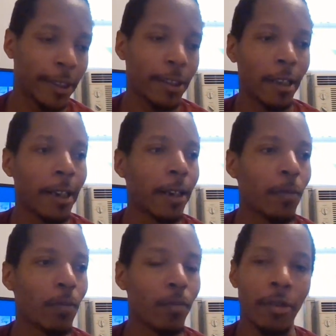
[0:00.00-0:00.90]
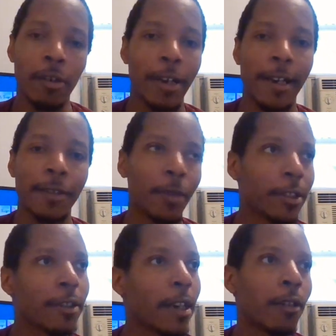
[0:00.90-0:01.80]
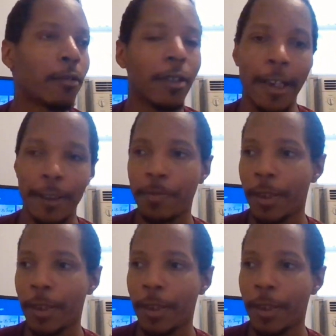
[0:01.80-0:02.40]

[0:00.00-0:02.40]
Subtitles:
It's like, bro, as much as I don't like